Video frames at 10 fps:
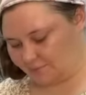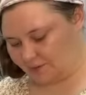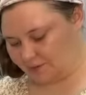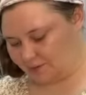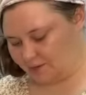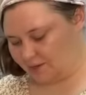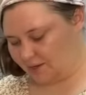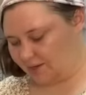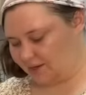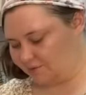mm -hmm.
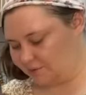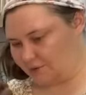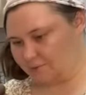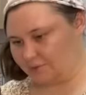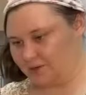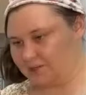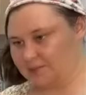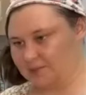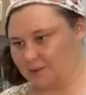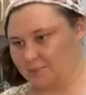and everyone brings
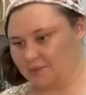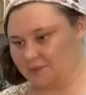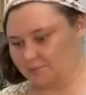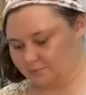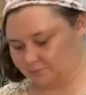something